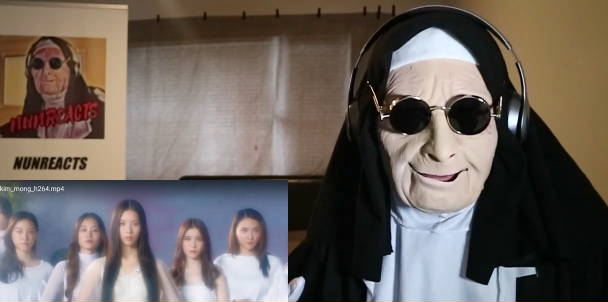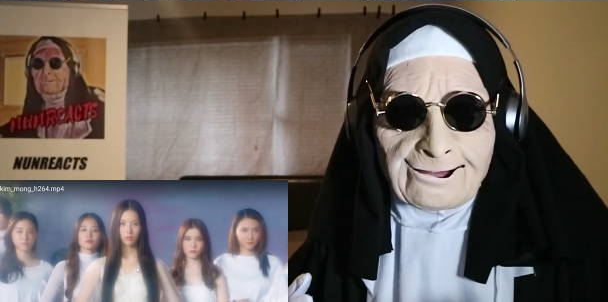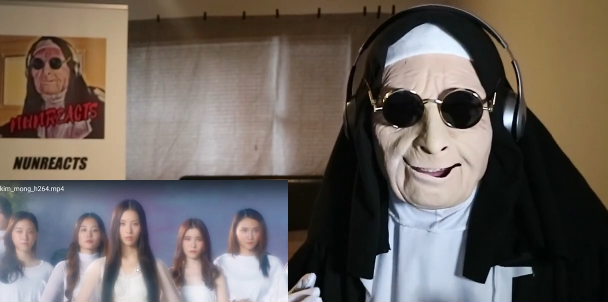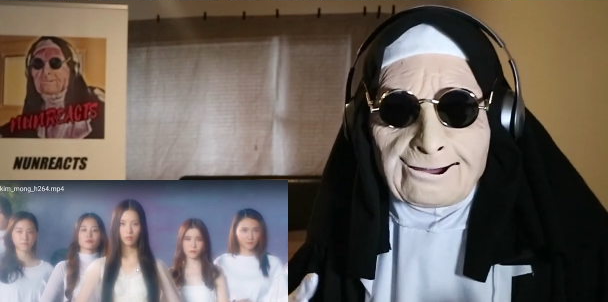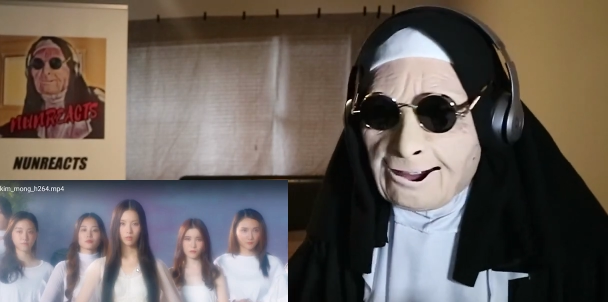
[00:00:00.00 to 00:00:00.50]

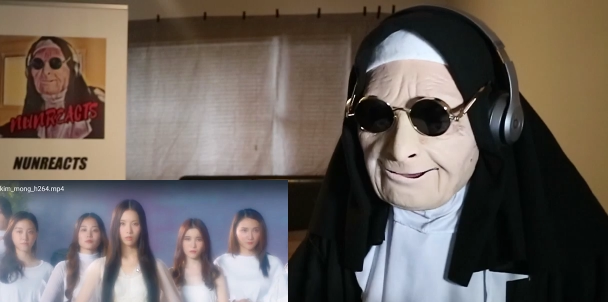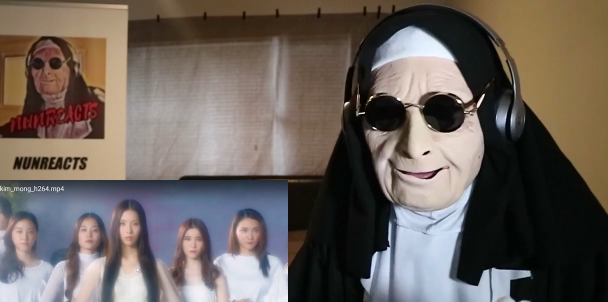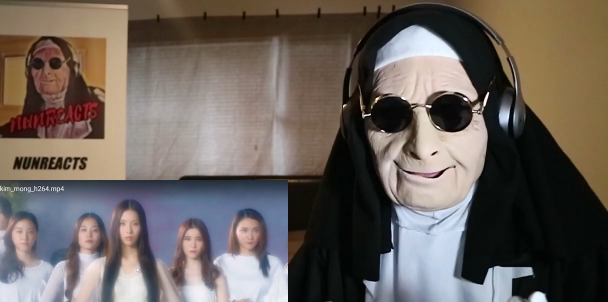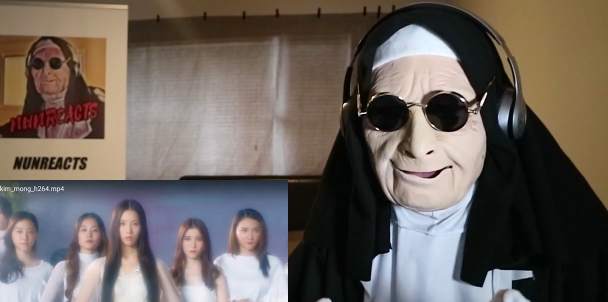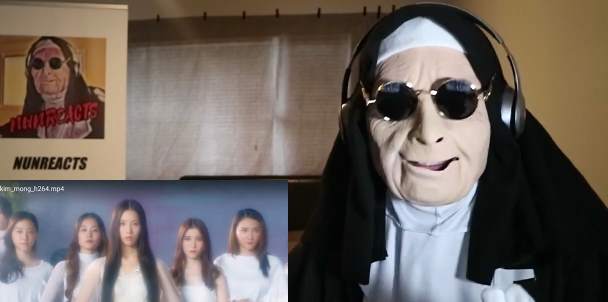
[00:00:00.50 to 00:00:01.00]
Speaker 1: what's that, that's
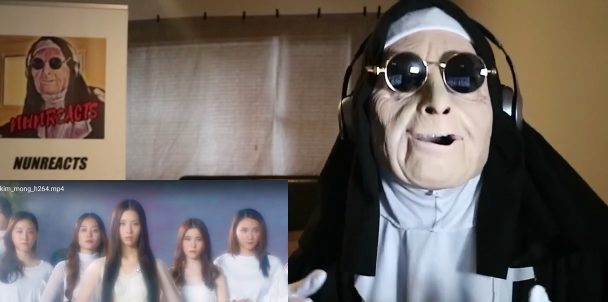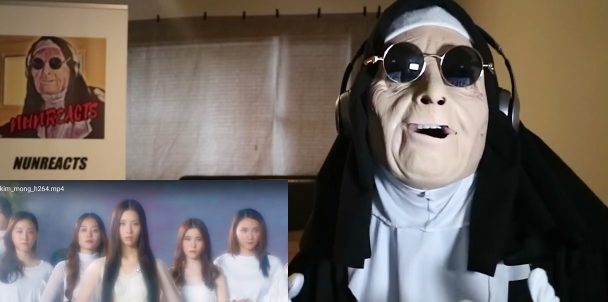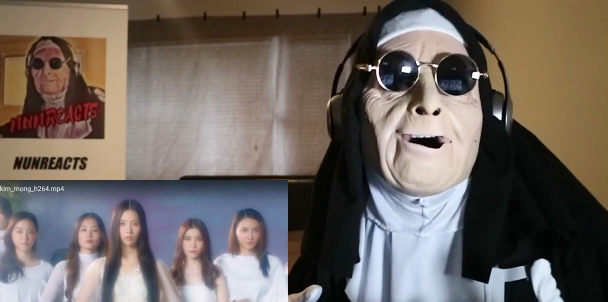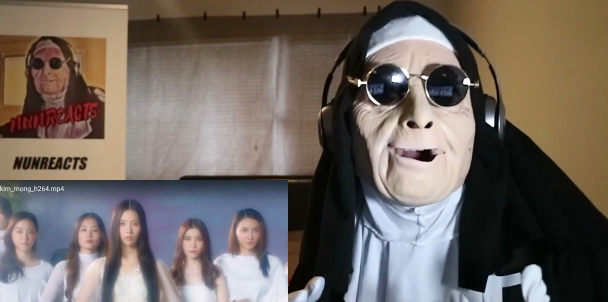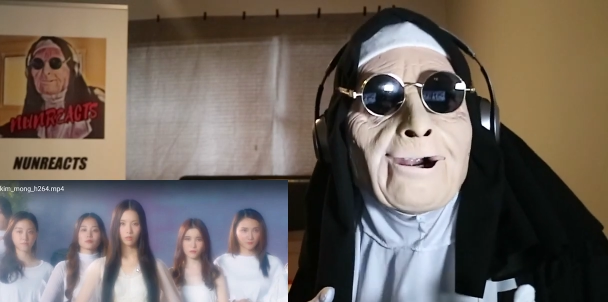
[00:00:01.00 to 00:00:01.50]
not, that's like
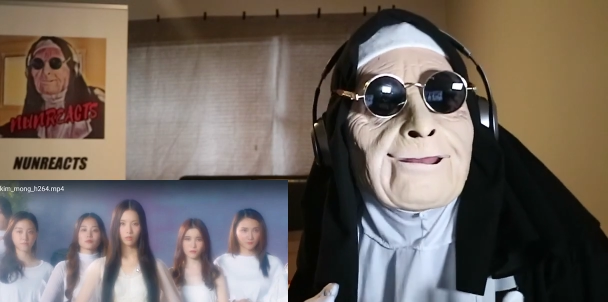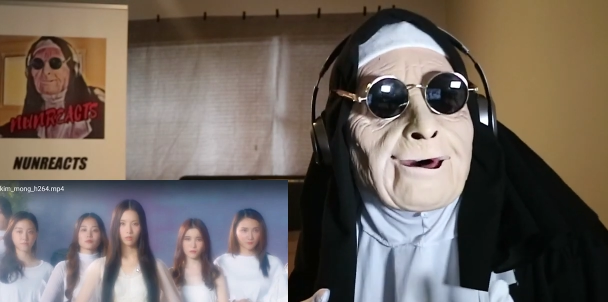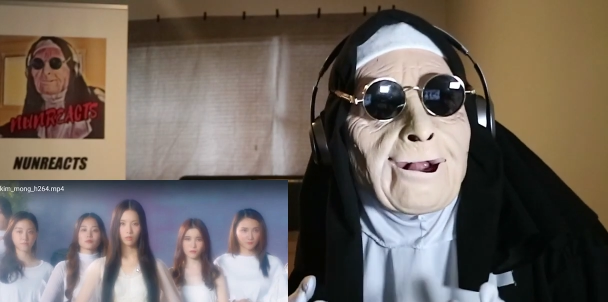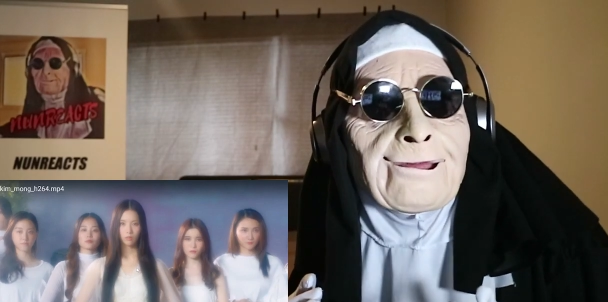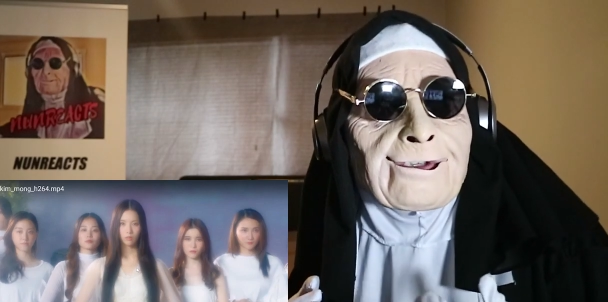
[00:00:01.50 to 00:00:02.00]
a
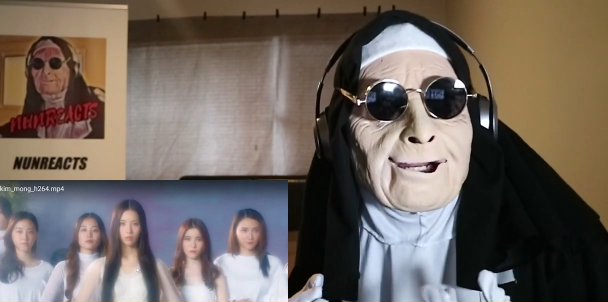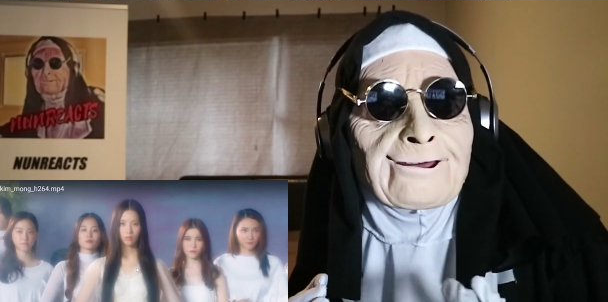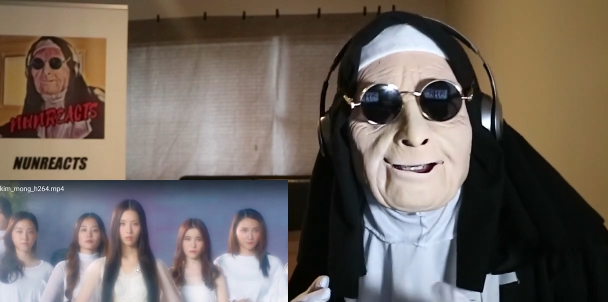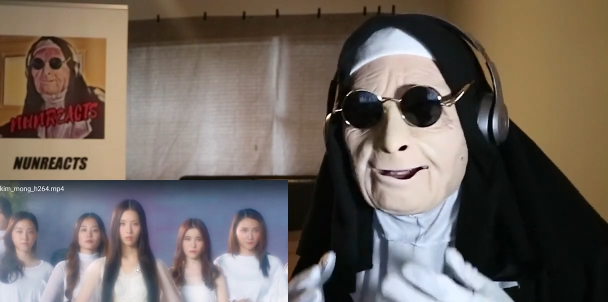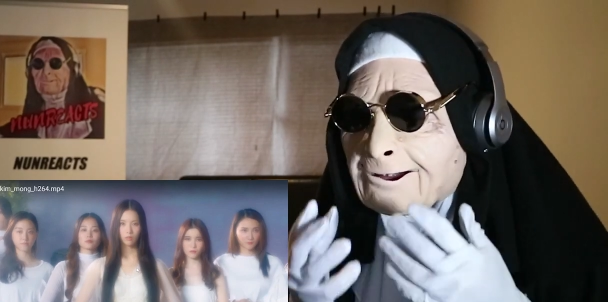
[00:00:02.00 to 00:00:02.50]
harp almost, you know
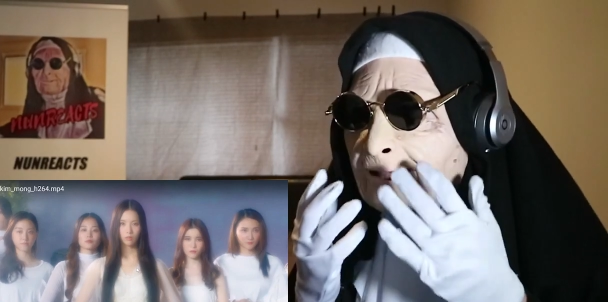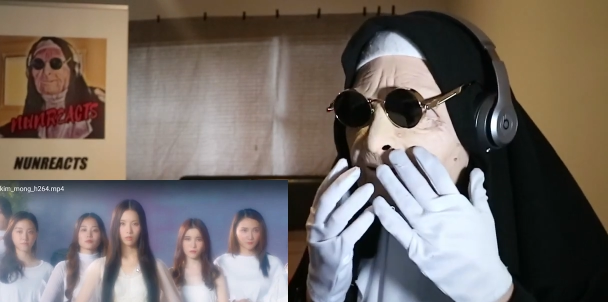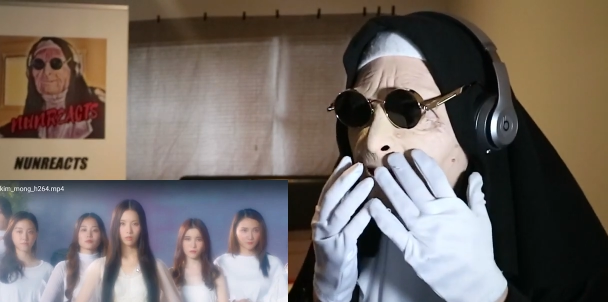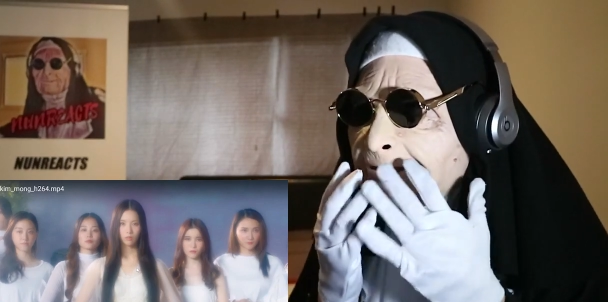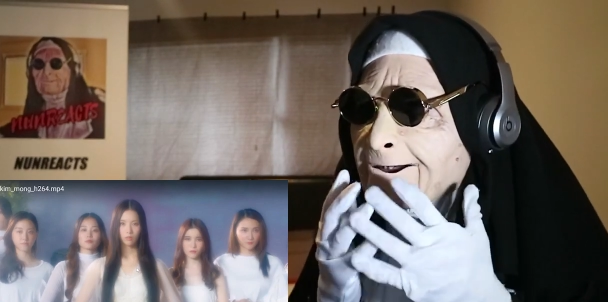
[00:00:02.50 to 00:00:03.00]
what I'm saying, like
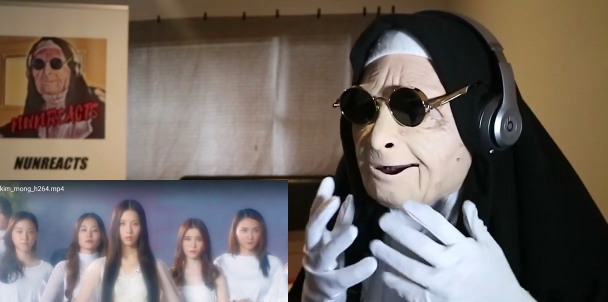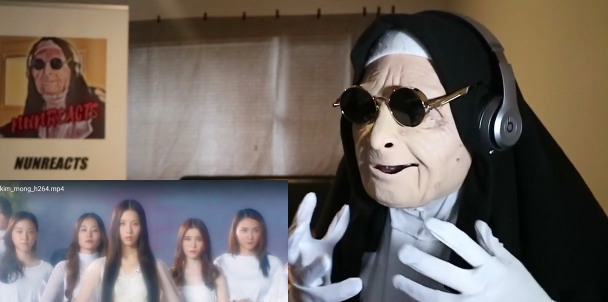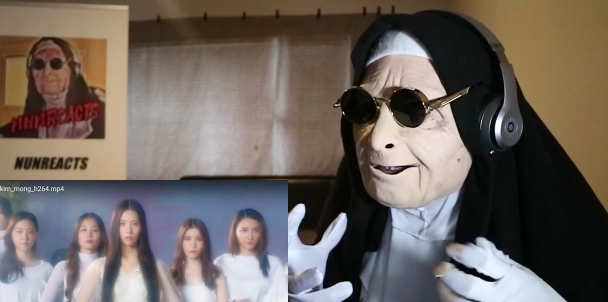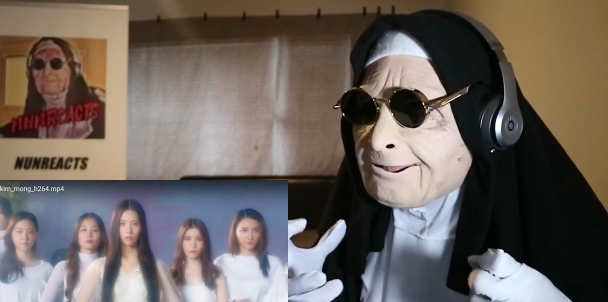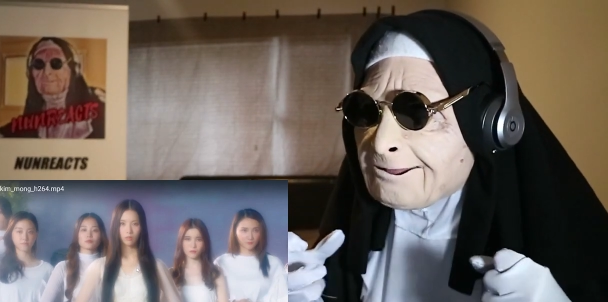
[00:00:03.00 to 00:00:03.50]
that very
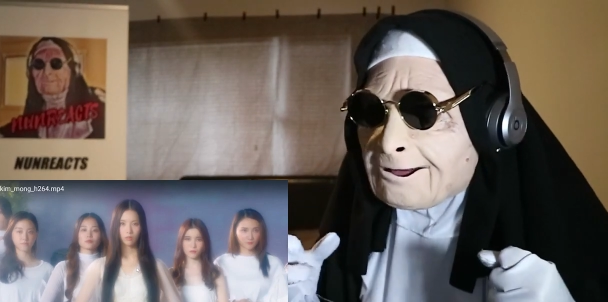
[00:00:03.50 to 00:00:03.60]
like,